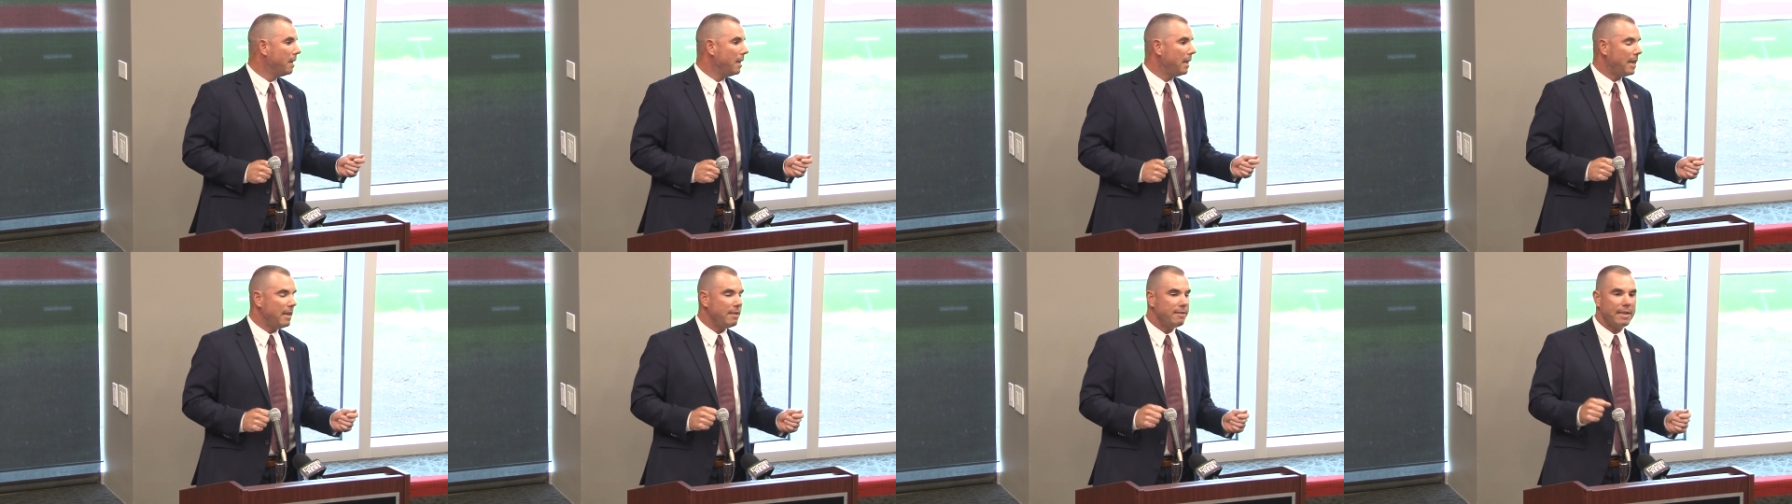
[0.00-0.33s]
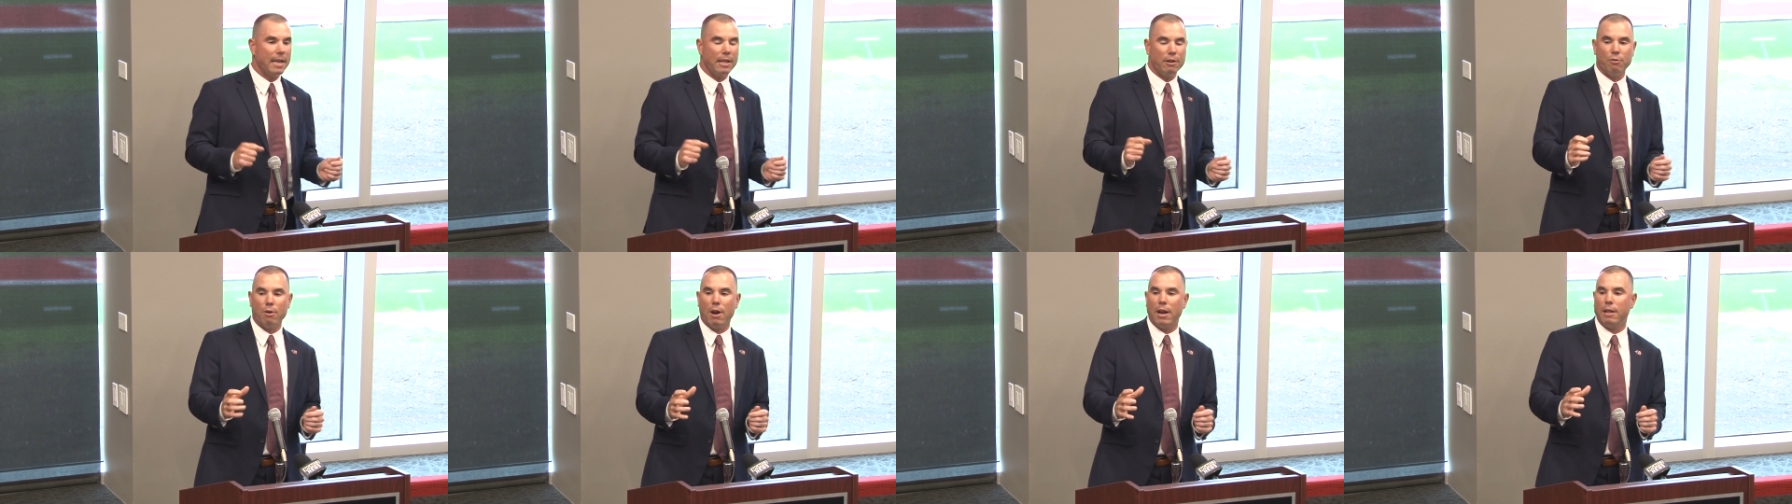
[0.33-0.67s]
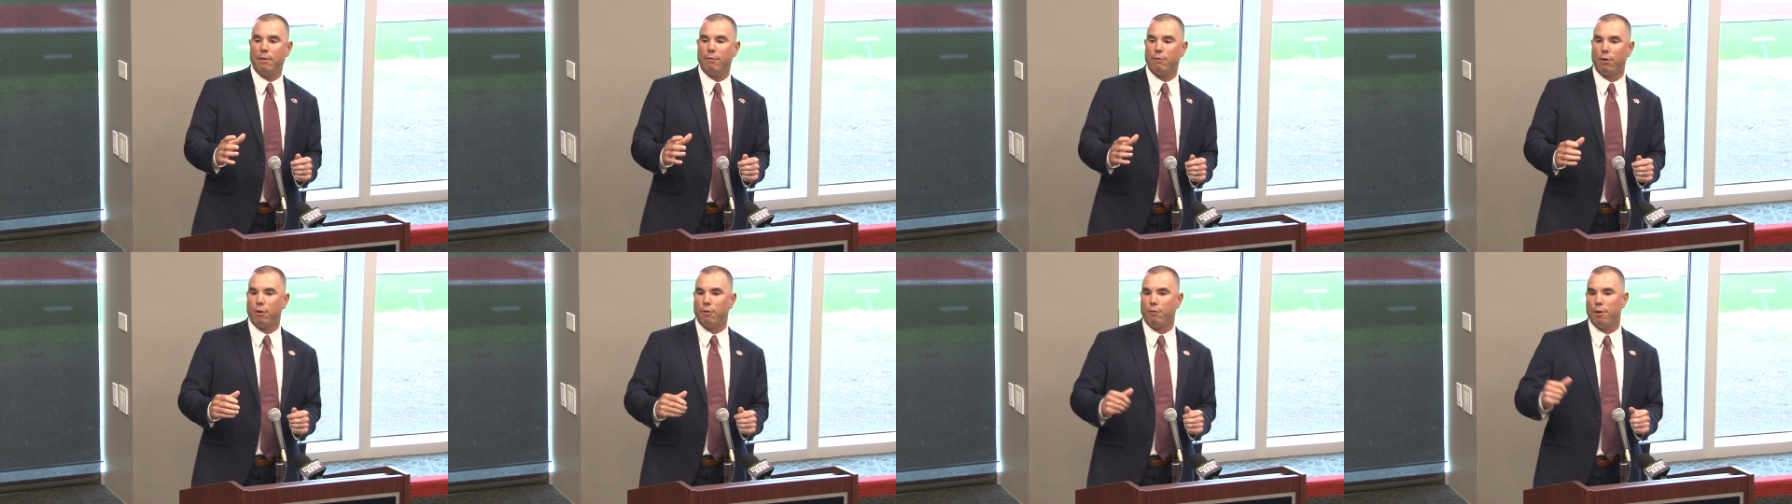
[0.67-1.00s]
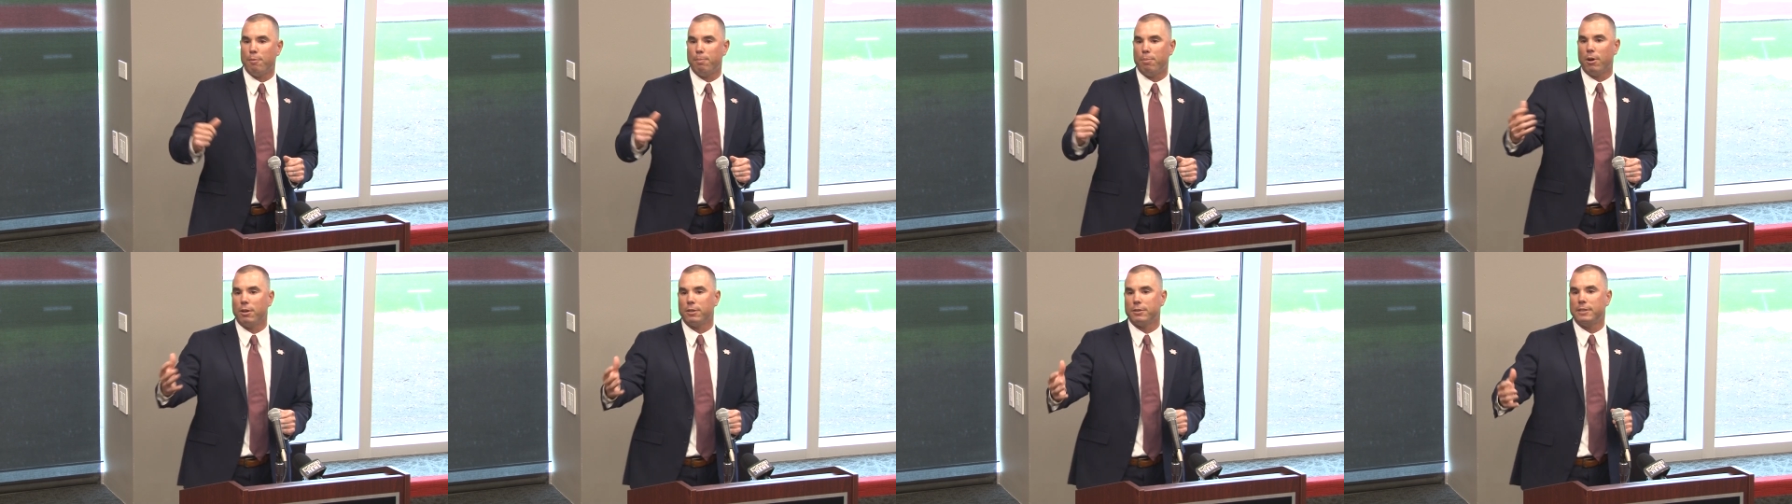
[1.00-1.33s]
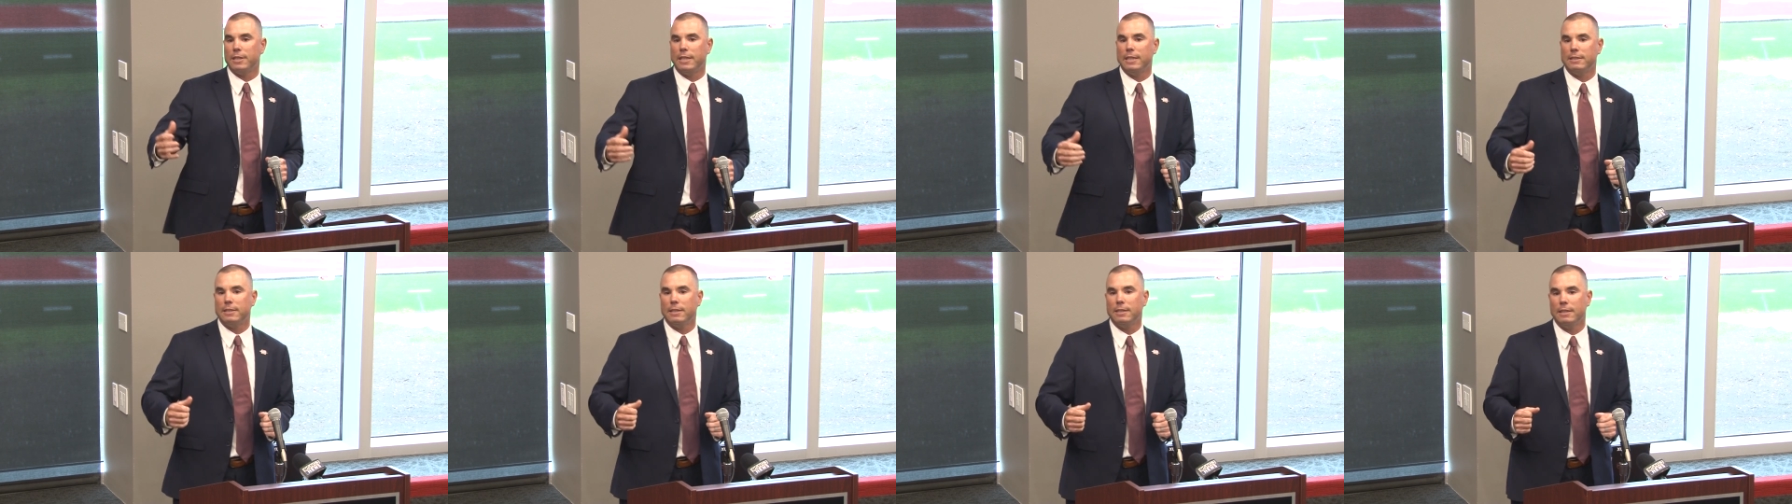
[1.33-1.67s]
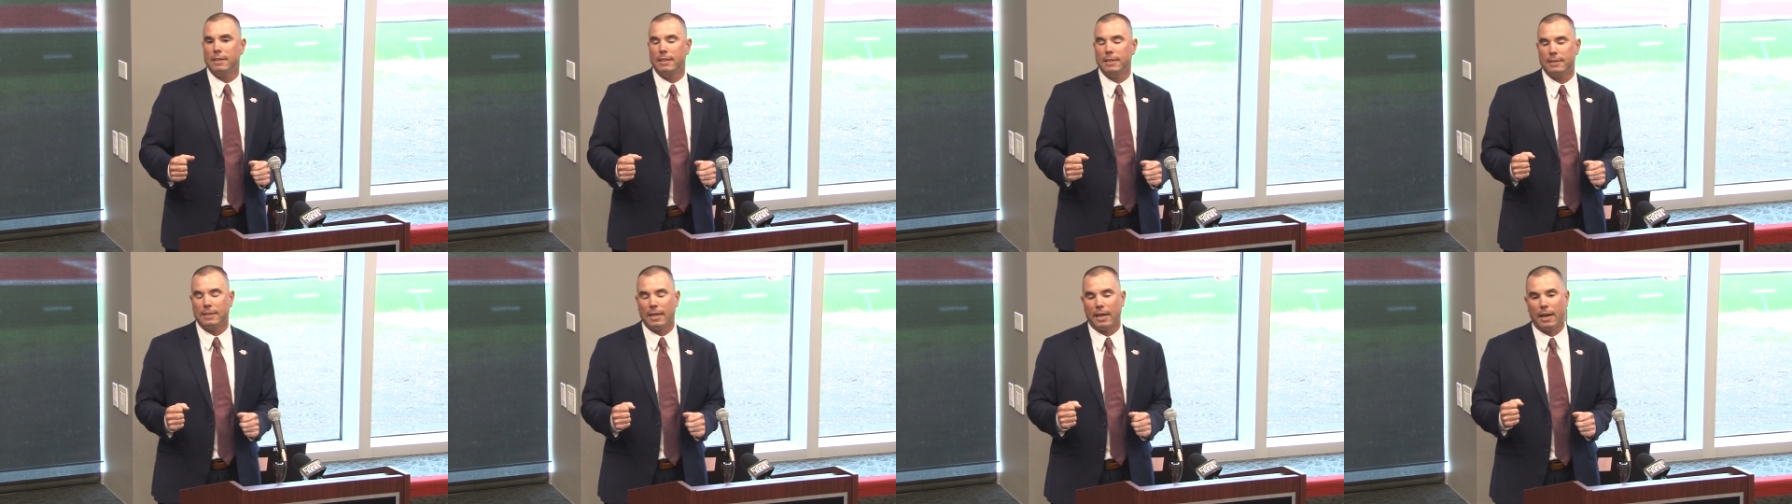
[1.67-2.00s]
He's getting ready for a football season.
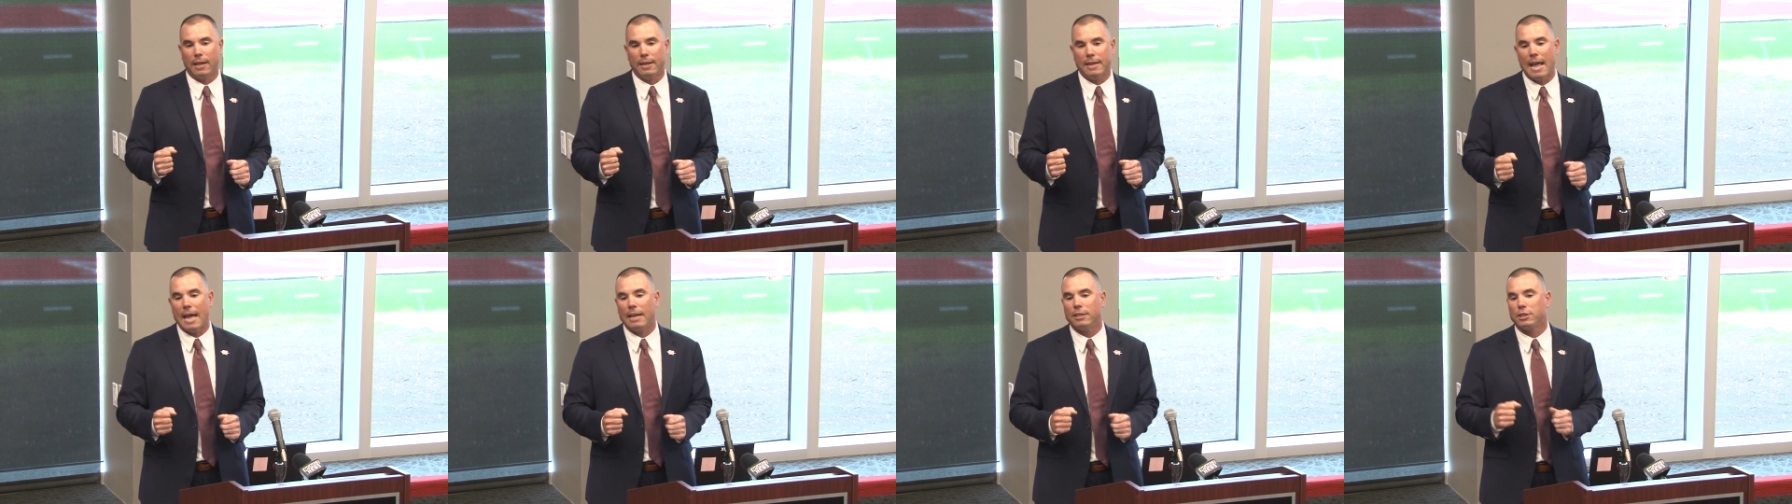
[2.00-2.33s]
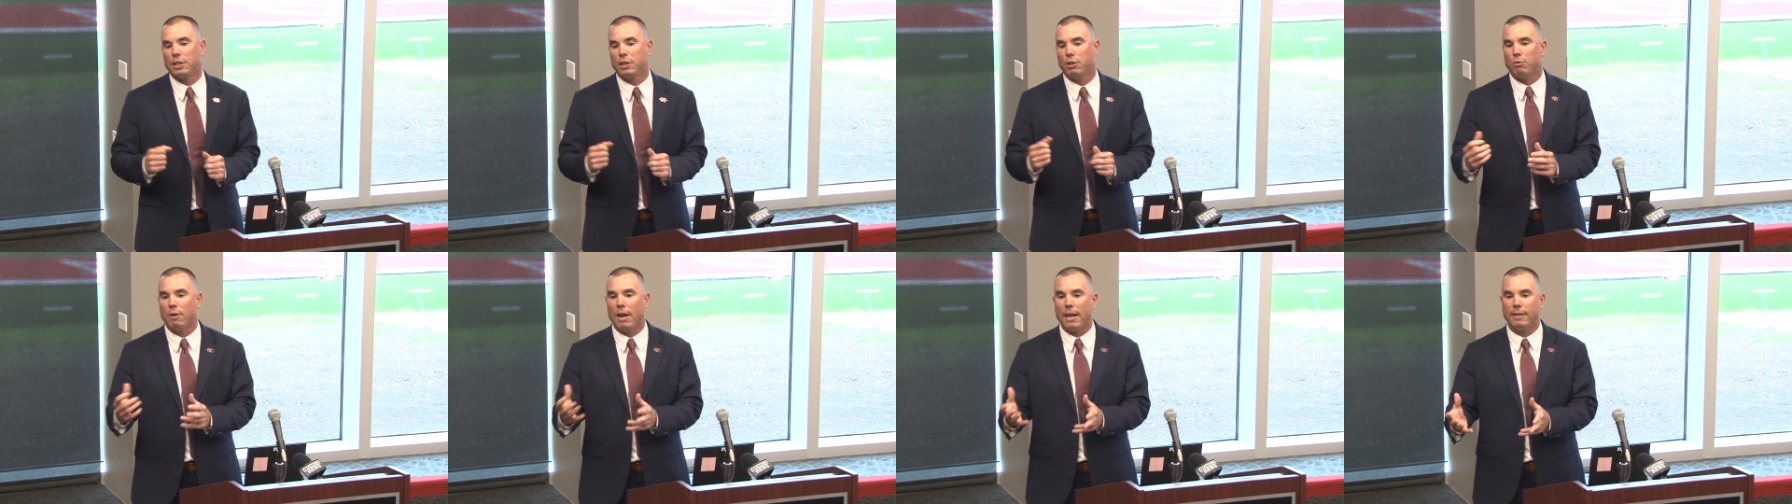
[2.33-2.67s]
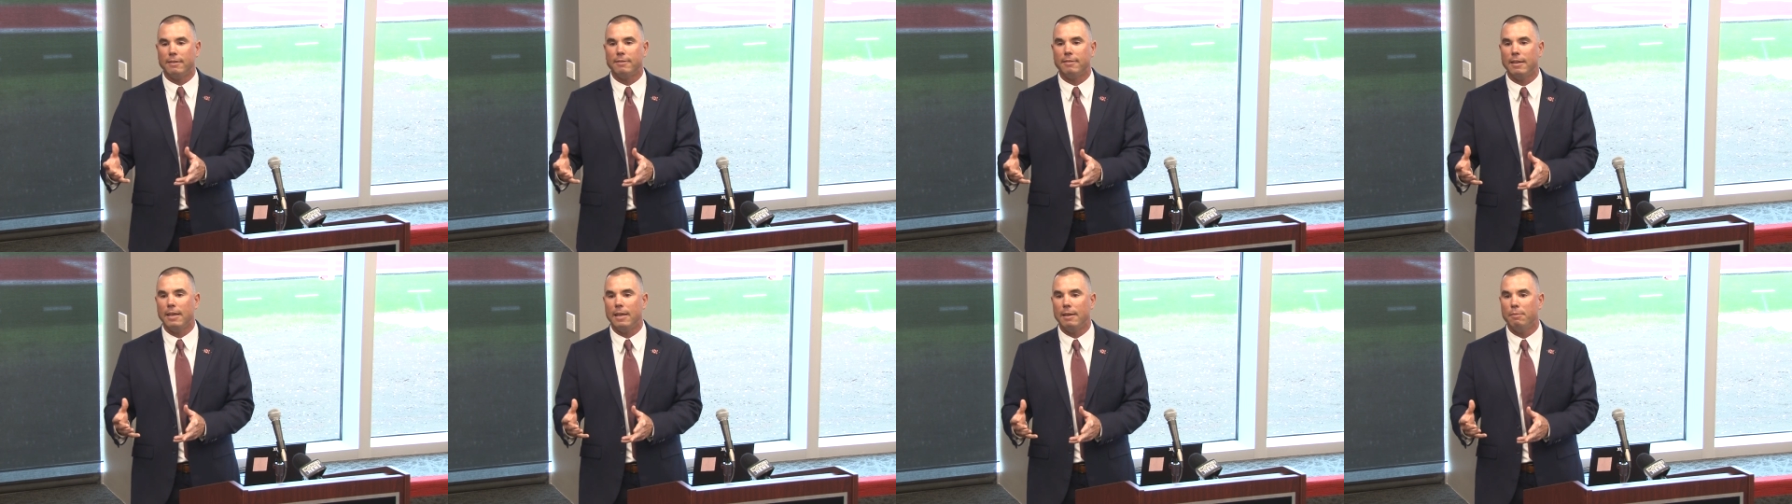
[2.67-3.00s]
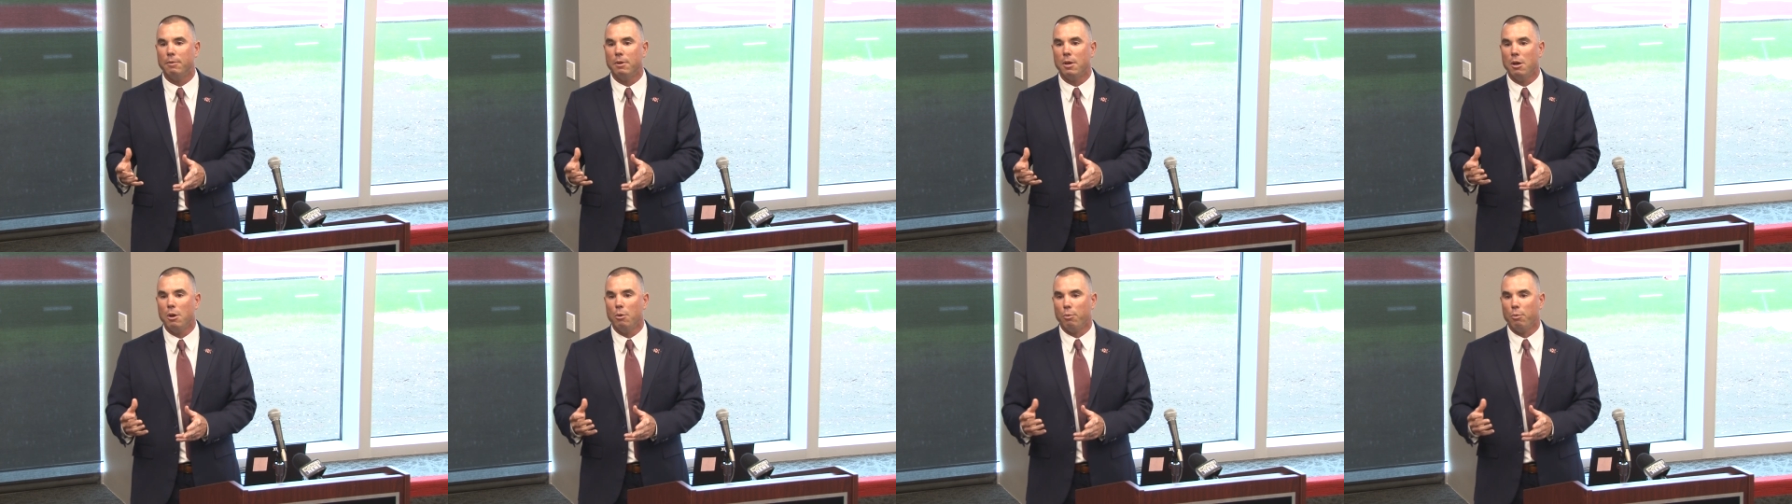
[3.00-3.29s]
He's got a nationally ranked team